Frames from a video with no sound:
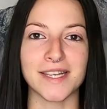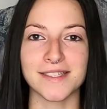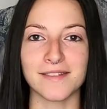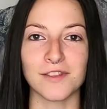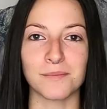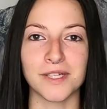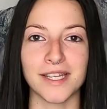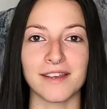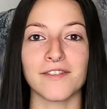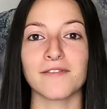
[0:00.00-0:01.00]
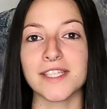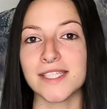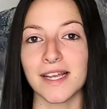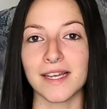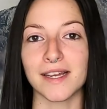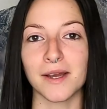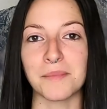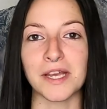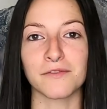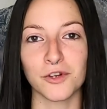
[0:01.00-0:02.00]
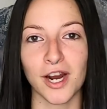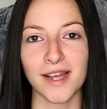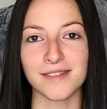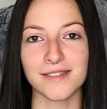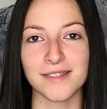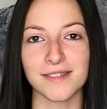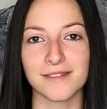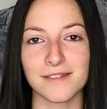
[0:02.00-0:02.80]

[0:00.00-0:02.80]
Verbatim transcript: because of the belief of the second coming of Christ.